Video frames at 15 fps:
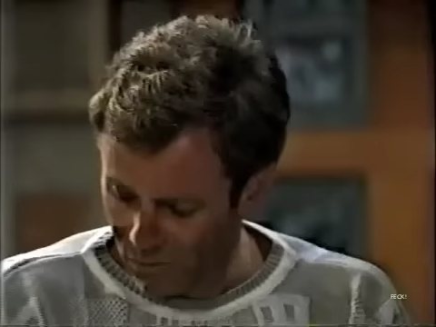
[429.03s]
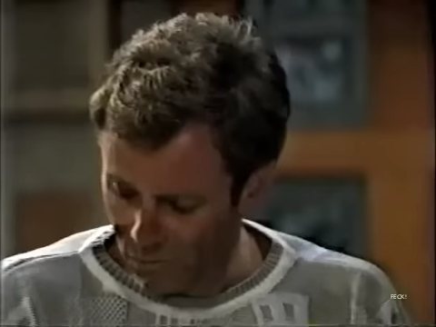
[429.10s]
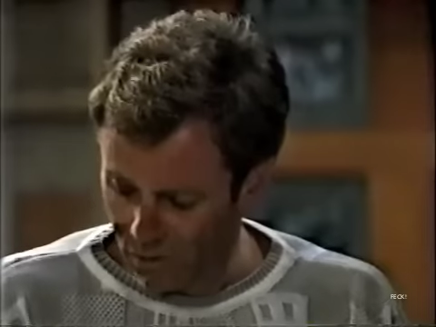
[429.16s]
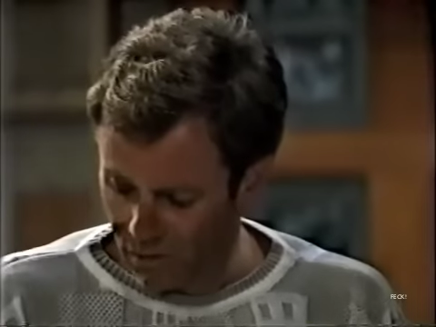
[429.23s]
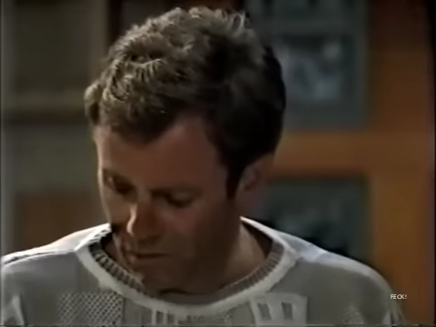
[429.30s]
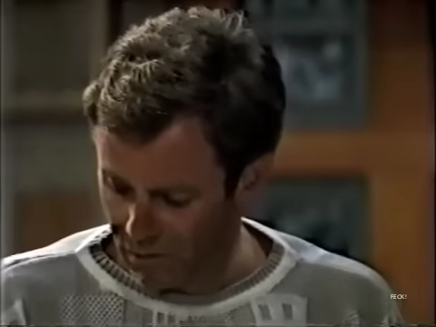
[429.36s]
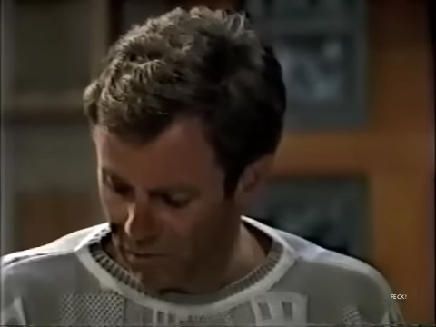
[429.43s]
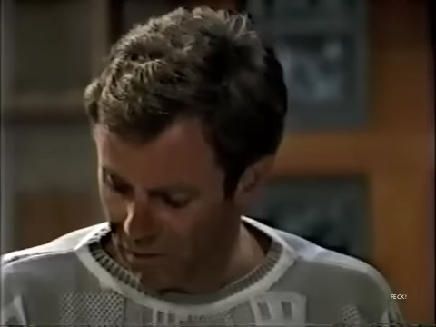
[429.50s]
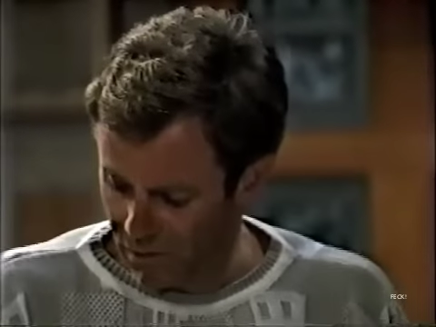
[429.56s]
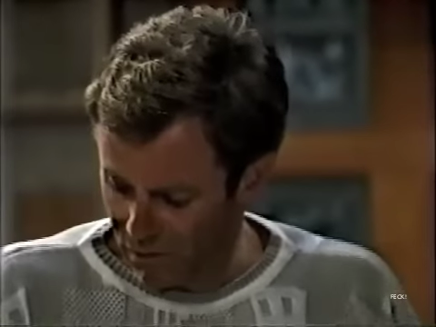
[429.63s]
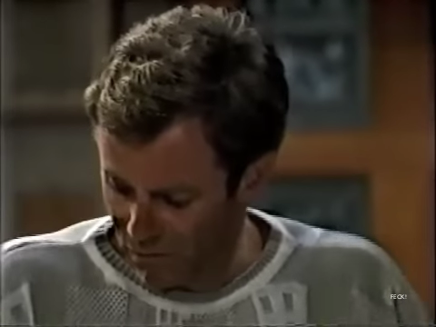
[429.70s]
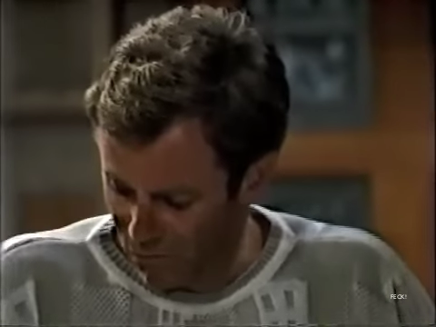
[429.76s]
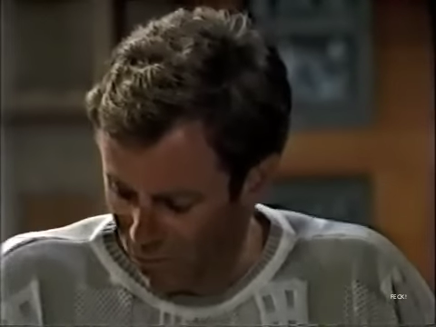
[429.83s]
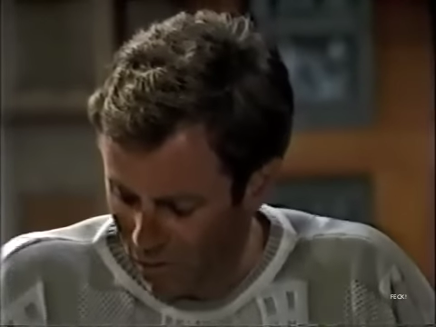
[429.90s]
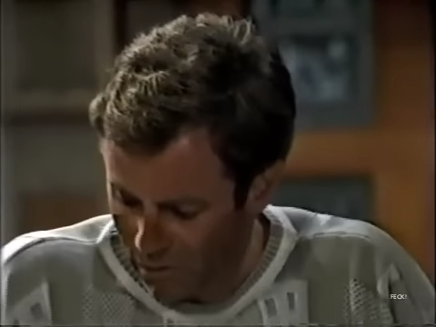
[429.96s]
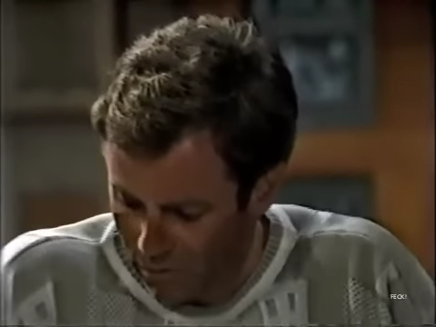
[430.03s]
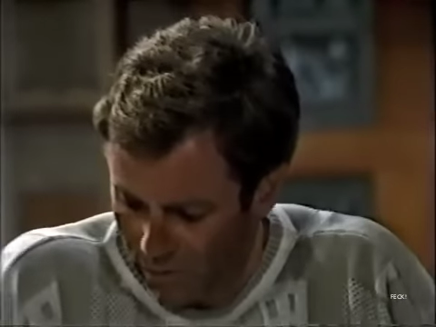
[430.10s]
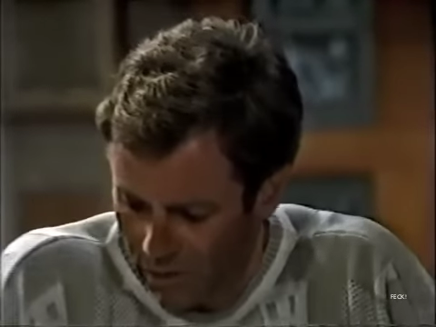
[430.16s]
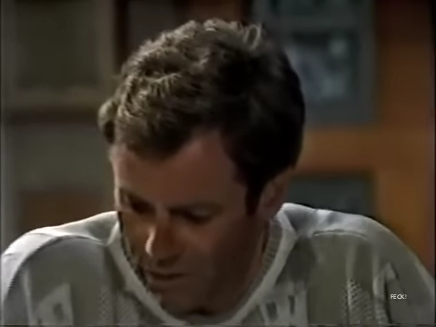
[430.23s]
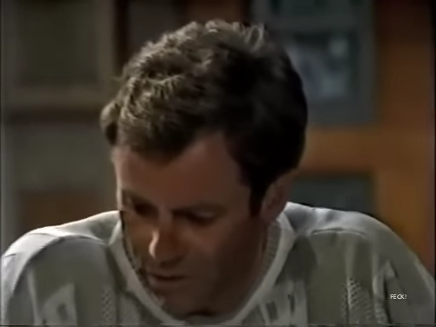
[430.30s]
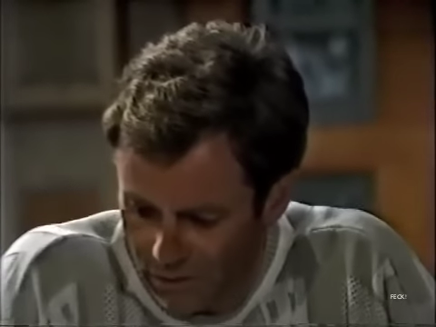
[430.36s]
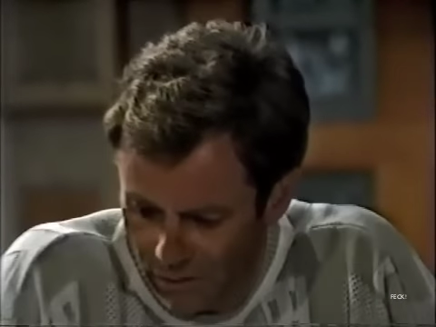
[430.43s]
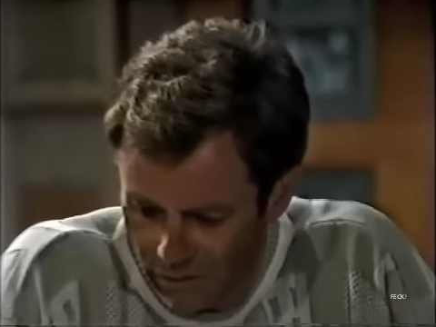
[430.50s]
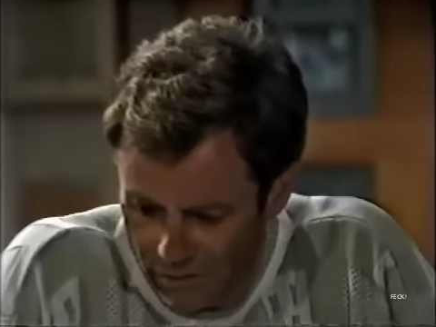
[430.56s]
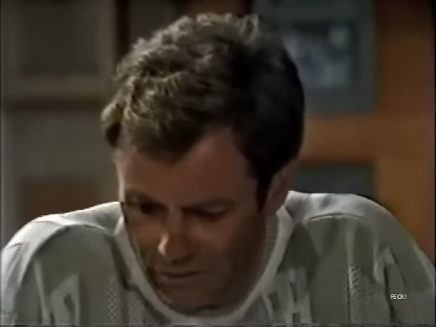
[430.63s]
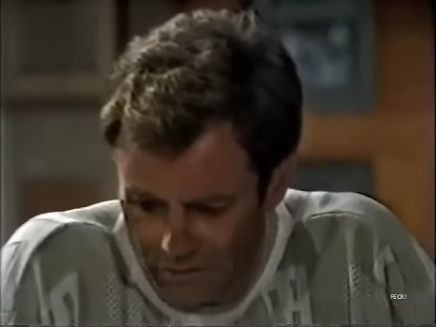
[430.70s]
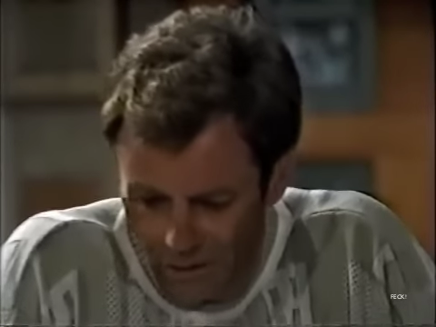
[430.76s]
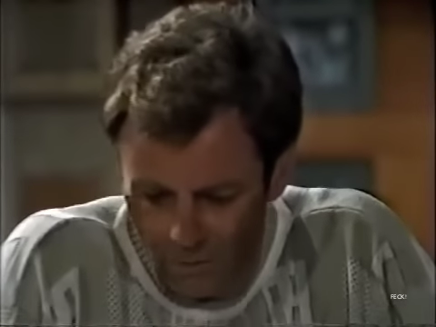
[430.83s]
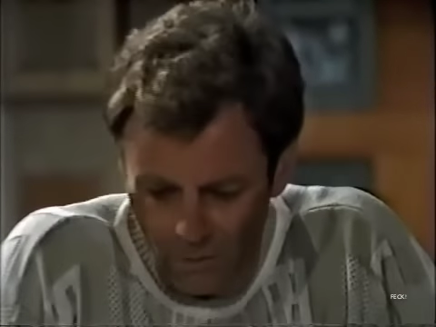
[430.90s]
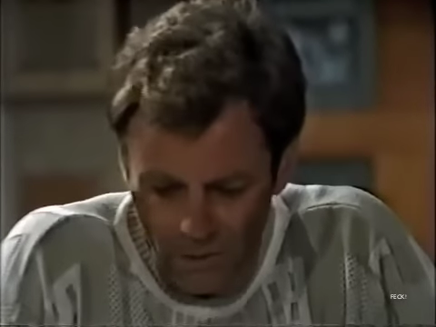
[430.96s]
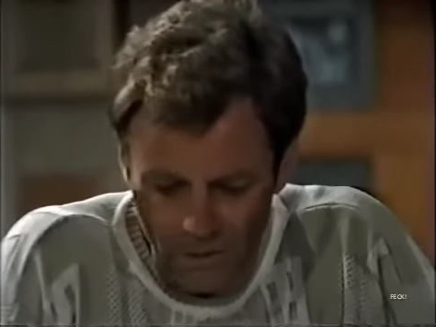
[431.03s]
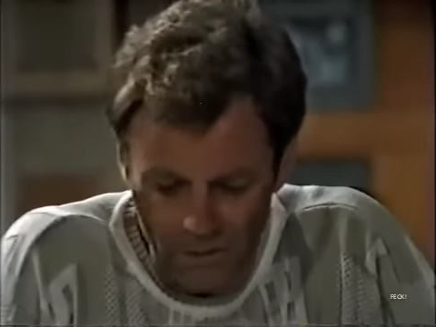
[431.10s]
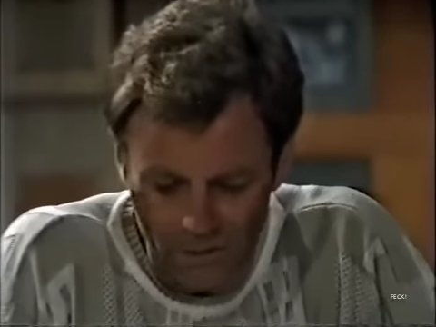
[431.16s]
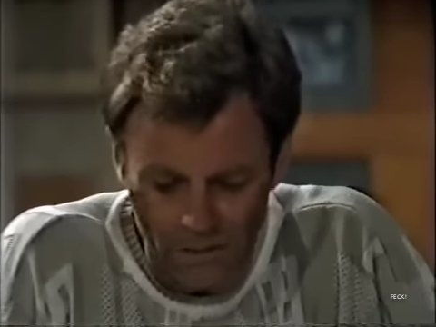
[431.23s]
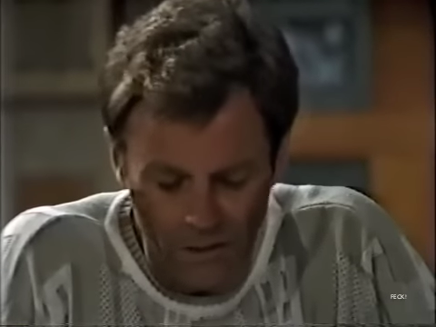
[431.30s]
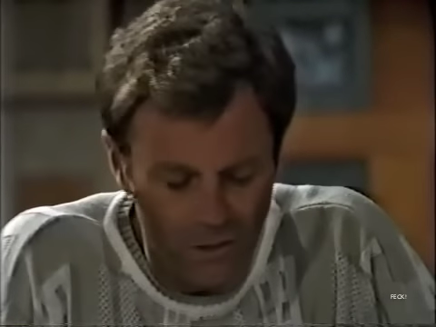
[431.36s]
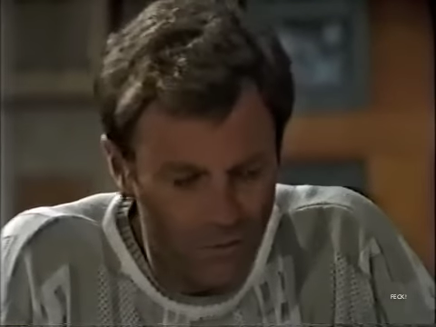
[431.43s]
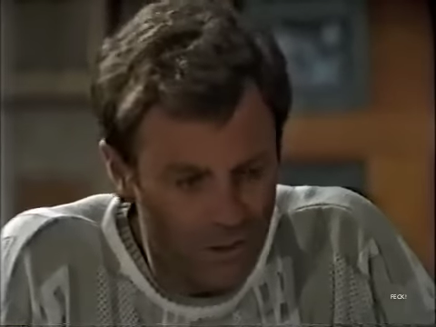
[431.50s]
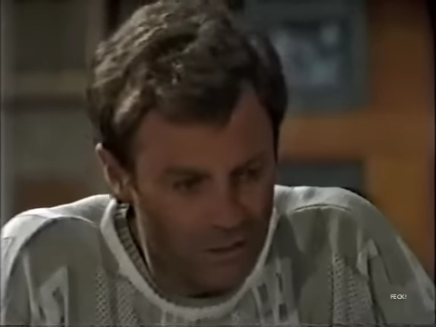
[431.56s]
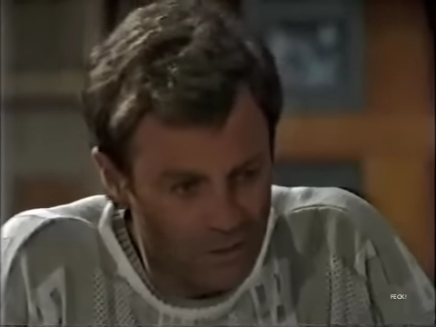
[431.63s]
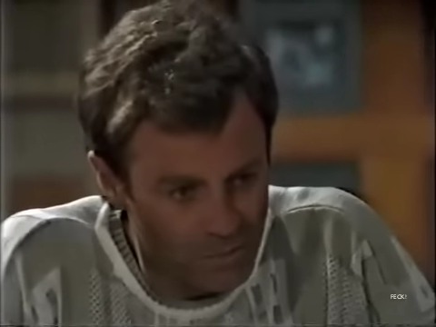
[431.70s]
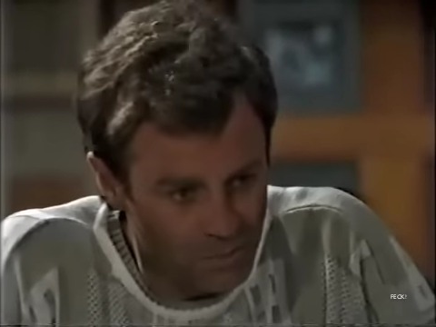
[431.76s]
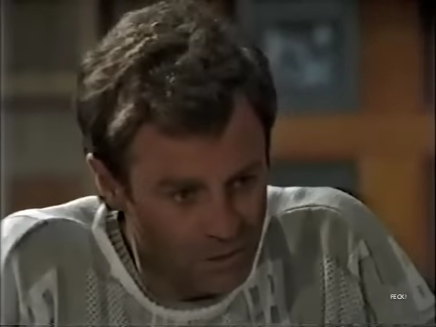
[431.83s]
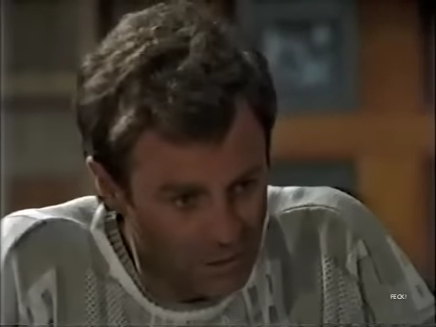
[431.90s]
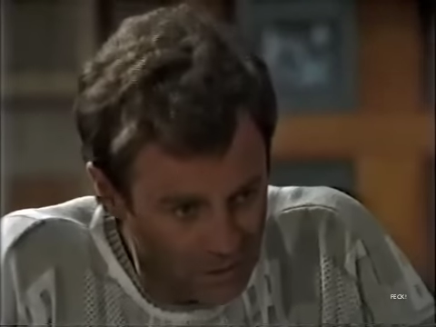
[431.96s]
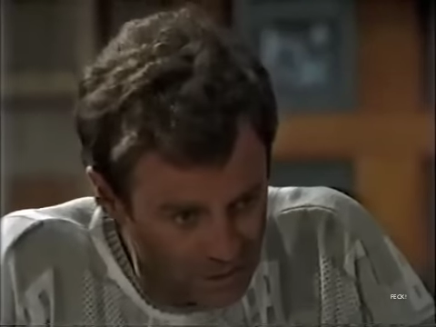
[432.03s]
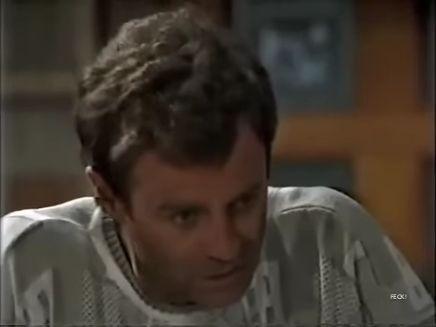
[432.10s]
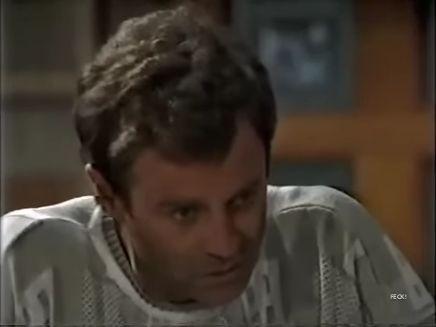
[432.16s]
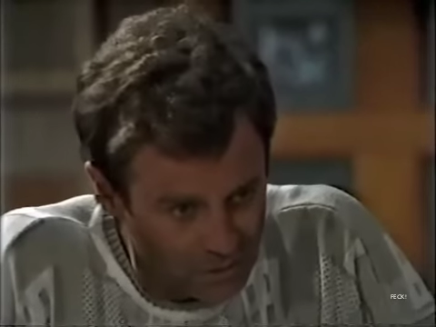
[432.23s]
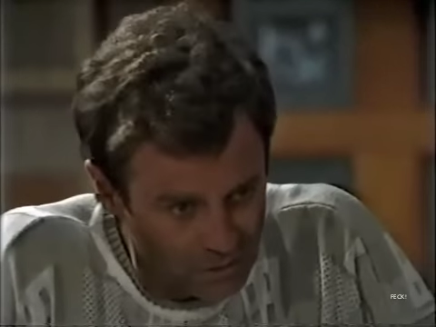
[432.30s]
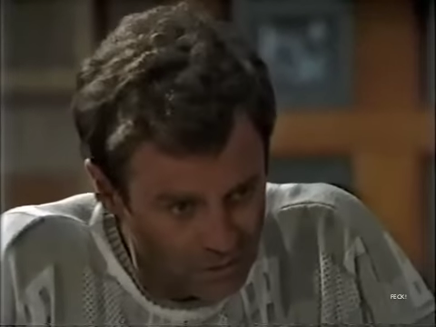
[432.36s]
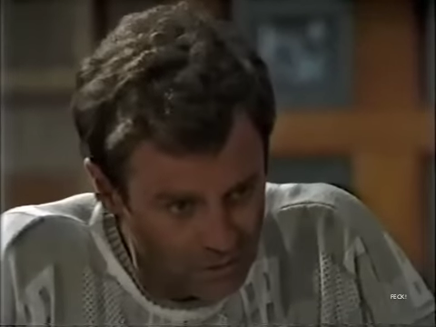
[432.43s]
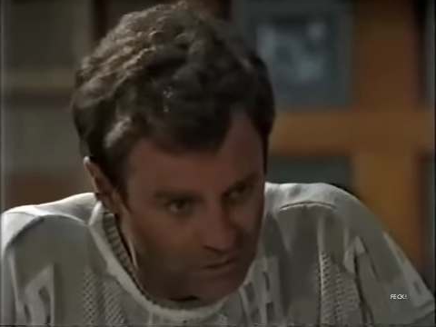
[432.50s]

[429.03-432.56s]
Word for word: I wanted to, wanted to meet you. I just don't want her to know about this prediction.